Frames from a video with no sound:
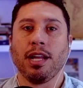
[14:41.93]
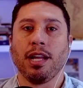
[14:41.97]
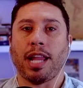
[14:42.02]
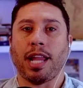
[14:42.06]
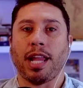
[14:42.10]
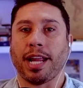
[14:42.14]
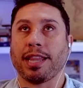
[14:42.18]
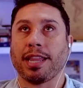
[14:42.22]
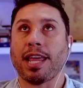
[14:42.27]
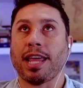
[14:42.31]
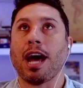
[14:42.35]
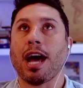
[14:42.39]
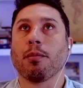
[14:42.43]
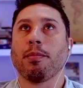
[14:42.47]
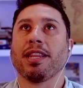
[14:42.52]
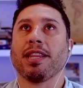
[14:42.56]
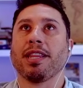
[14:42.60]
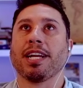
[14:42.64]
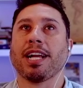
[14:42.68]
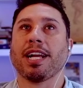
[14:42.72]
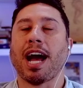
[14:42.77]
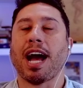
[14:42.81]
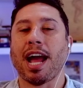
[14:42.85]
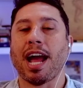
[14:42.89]
Like, that'll be
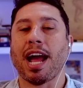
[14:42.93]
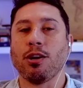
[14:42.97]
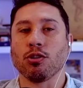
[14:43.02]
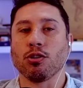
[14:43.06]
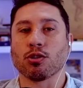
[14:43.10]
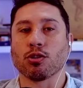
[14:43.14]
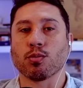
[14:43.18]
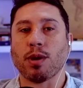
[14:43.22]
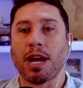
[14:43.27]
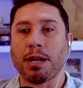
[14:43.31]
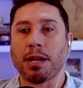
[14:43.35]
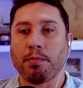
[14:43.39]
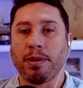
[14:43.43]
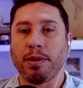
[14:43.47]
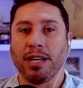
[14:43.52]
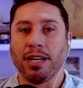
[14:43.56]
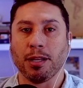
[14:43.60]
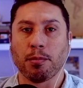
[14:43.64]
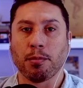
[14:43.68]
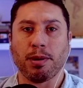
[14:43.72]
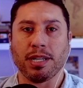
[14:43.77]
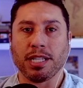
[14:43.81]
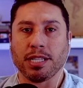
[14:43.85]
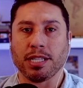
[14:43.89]
the guy who's
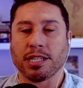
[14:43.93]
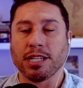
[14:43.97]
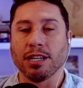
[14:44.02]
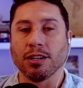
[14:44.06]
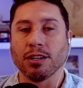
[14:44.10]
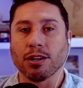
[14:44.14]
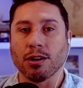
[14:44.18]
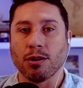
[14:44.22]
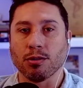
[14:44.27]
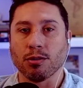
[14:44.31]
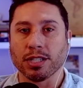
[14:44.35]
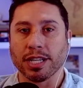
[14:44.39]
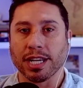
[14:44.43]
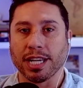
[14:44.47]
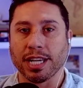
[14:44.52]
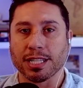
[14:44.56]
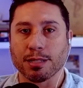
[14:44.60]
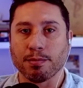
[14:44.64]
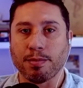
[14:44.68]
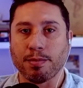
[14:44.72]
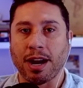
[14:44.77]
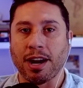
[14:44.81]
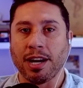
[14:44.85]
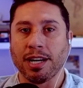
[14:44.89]
red-pilled, but he still goes and
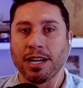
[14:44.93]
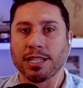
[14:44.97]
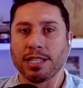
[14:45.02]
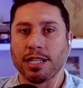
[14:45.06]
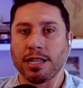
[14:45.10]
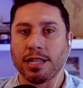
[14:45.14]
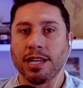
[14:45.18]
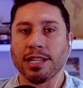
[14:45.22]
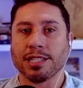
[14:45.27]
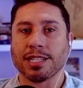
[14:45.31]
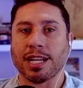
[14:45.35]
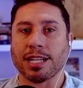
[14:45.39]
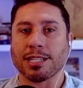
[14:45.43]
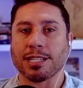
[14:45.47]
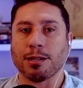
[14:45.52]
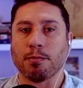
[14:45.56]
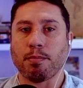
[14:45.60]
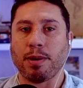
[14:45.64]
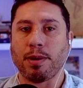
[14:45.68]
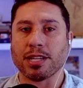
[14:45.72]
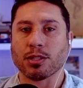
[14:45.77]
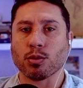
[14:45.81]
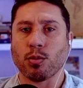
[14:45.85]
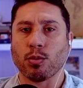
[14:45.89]
gets married because he thinks that's the
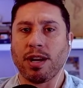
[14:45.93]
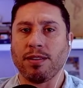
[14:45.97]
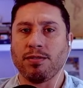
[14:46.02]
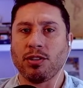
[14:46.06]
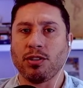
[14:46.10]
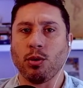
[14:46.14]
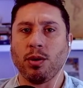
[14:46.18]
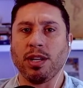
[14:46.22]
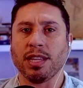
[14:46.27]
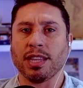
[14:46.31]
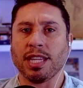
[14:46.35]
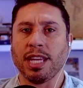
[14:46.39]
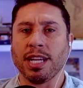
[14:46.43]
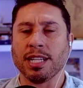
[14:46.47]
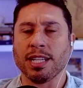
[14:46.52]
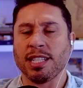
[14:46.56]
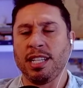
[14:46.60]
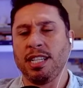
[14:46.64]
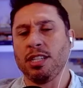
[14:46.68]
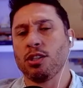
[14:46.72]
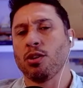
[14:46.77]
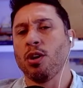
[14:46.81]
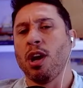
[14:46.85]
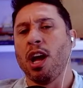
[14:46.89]
best way of doing things.
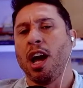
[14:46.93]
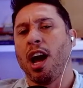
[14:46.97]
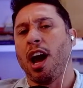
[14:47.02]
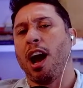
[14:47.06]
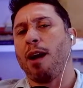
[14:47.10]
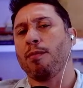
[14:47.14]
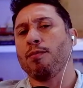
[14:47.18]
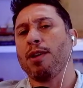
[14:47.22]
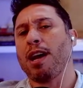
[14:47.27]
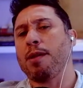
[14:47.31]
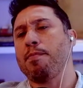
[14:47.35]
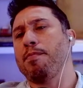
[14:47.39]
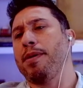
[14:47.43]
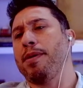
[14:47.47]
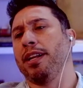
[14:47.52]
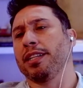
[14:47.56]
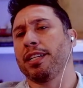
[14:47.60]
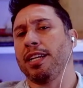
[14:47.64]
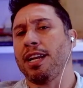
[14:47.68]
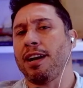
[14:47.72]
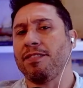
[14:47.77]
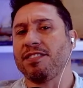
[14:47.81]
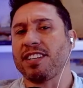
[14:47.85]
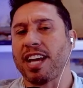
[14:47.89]
And I'm
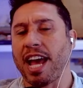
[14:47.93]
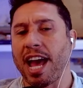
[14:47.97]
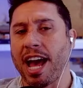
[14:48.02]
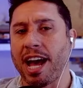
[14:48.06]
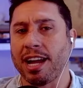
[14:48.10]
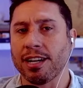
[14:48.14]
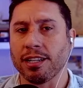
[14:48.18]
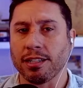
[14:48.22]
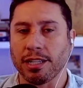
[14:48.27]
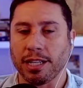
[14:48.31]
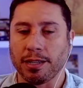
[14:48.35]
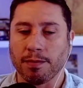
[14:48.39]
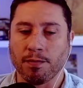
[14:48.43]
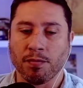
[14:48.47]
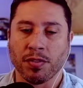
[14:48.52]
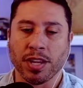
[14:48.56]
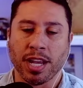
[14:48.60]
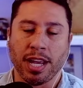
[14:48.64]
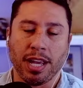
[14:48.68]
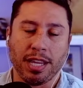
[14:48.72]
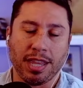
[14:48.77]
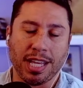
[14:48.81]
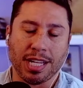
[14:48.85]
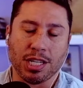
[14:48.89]
red-pilled enough to handle it.
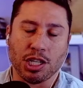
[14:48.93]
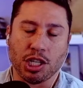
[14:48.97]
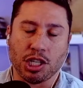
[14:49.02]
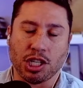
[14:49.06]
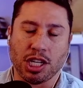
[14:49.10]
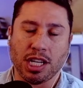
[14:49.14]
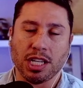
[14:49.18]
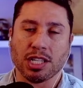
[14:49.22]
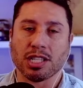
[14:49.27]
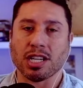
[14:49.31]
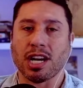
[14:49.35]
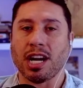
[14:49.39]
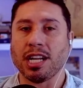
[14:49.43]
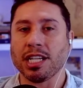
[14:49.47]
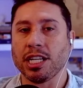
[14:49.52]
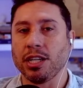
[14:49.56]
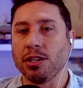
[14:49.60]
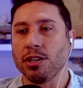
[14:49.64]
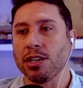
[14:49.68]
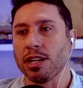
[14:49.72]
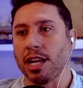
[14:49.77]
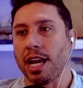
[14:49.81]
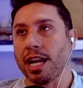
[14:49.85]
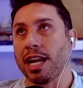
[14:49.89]
And then she cheats on you
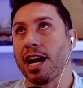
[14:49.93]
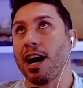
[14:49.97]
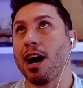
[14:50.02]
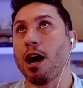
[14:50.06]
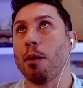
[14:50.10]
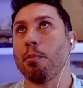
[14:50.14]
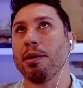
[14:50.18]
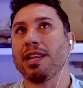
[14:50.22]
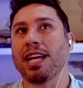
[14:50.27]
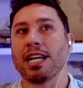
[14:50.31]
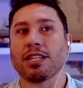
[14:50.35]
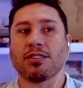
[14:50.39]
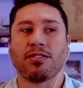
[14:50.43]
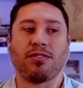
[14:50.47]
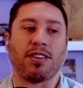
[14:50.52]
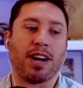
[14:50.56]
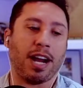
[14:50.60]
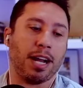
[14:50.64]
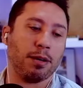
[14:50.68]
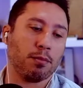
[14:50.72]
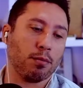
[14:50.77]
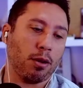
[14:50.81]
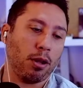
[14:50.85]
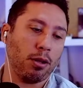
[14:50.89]
and you're like, oh, but that's
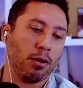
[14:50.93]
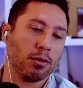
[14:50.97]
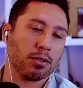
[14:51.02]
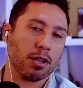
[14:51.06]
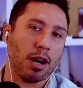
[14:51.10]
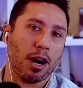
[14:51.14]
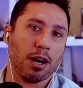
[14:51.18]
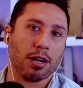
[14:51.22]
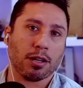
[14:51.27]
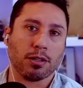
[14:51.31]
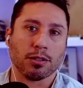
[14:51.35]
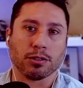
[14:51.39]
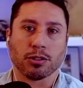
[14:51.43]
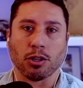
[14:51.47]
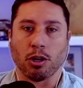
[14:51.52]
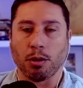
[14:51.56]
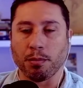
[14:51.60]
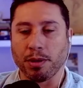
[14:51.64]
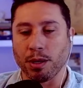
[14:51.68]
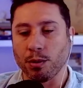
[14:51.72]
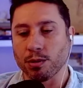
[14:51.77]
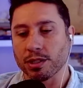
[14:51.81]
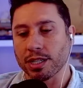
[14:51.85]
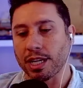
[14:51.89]
fine. Rollo's article
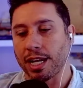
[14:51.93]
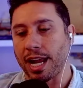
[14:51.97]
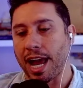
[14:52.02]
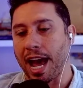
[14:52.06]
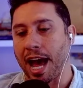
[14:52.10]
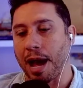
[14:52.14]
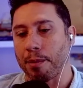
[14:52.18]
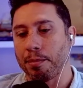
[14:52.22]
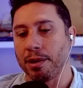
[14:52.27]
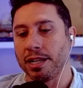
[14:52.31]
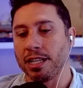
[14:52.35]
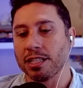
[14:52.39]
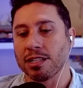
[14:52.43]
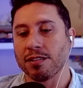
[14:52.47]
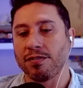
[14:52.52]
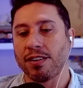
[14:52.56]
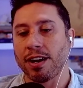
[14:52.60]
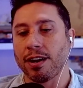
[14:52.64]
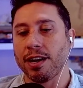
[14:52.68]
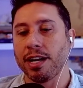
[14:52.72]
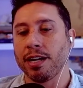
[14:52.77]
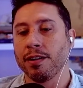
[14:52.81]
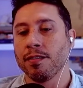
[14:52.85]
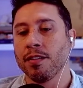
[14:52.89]
told me it was going to happen. It's a
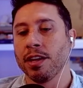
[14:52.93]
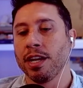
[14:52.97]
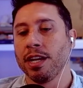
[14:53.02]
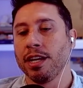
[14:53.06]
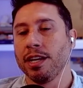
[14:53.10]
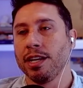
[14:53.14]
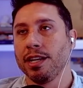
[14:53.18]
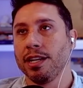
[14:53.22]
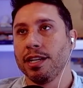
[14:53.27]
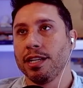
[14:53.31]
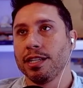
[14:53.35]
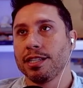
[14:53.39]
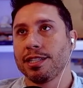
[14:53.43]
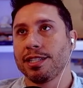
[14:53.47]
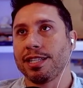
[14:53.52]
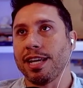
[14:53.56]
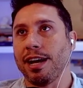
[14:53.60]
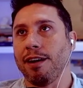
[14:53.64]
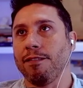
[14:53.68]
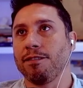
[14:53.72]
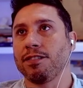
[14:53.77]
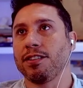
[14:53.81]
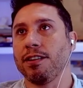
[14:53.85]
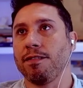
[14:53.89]
very
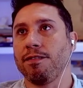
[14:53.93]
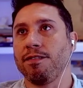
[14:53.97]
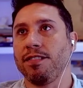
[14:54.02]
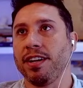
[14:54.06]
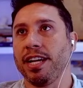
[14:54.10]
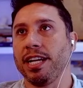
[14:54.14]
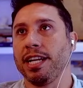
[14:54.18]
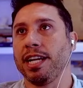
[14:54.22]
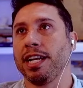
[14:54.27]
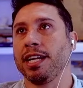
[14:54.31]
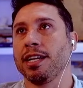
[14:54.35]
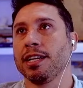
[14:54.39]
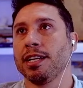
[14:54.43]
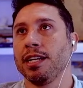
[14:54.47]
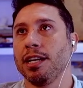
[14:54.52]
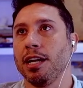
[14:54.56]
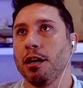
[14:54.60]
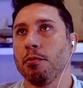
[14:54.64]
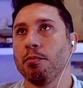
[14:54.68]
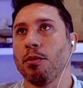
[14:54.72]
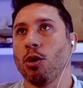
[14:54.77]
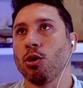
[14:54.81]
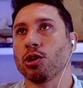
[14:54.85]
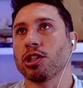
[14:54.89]
self-defeating,
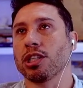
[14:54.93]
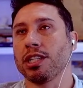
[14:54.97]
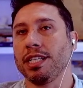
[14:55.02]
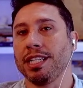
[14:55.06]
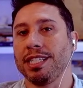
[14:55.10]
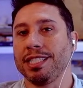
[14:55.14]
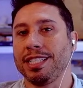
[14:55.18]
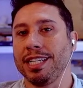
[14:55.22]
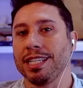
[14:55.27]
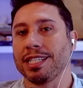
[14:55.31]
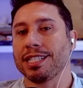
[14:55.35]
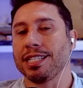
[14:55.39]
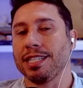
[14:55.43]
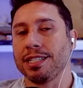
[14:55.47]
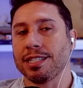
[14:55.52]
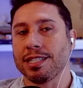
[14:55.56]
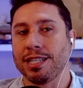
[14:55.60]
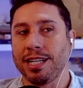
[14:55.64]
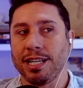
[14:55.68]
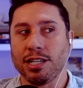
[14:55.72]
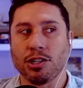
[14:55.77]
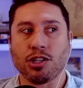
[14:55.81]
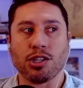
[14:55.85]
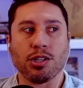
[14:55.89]
emotionally
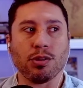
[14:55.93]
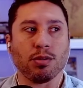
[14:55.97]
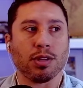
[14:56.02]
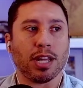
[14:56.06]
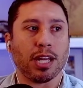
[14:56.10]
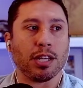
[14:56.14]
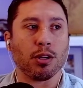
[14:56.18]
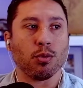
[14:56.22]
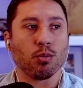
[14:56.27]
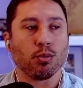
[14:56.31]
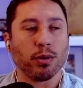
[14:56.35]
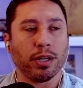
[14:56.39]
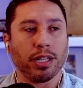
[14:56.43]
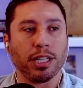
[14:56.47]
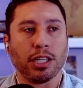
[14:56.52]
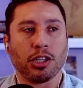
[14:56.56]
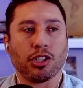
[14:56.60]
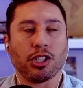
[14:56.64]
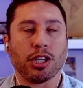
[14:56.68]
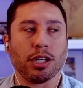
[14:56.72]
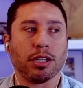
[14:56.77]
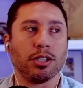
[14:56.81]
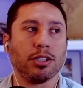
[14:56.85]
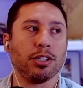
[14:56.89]
distanced issue that you really
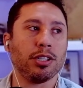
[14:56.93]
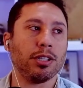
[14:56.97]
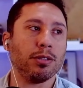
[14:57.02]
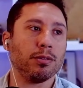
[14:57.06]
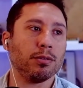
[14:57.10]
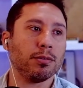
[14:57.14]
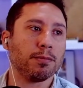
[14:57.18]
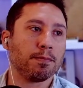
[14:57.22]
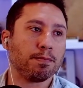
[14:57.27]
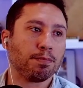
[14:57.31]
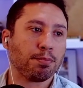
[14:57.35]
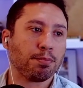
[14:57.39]
shouldn't do.